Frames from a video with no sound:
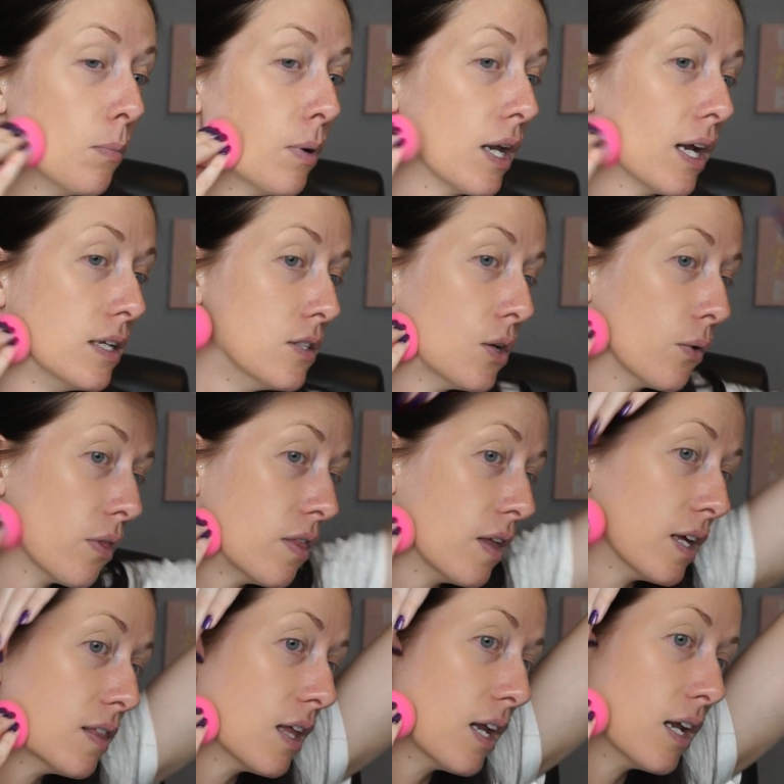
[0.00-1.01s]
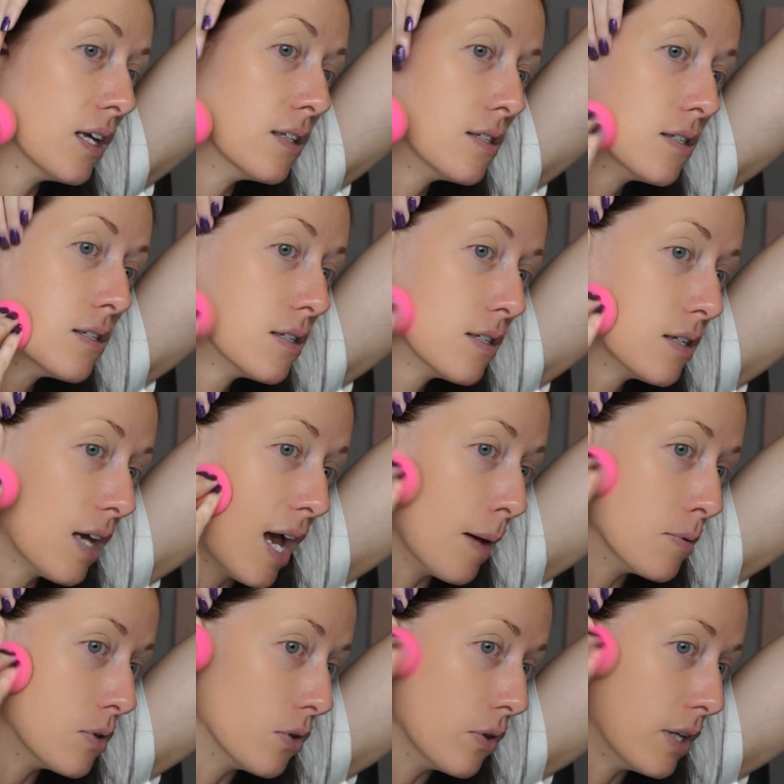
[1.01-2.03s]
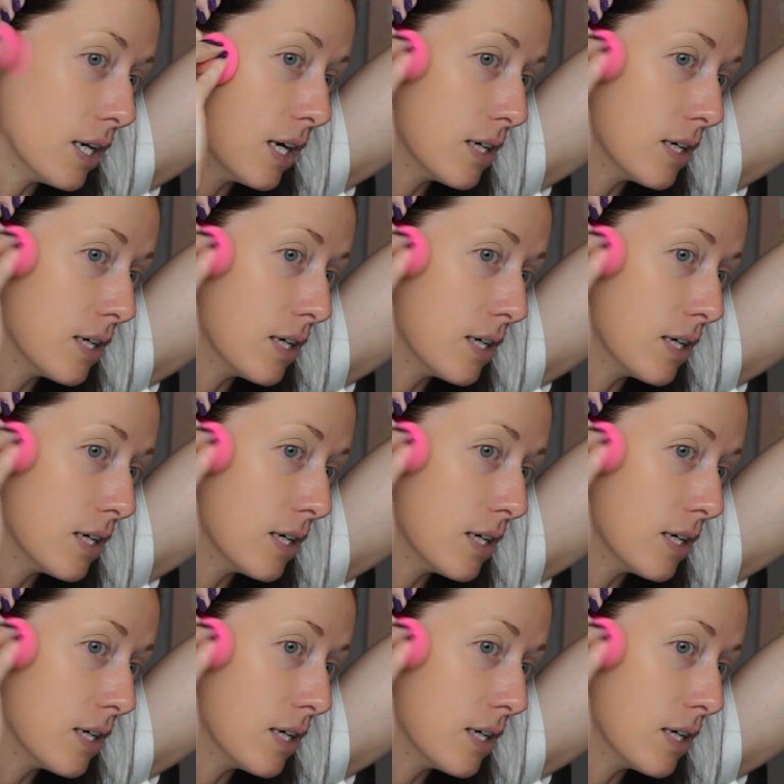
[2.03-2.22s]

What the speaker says: but I don't think that it's absolutely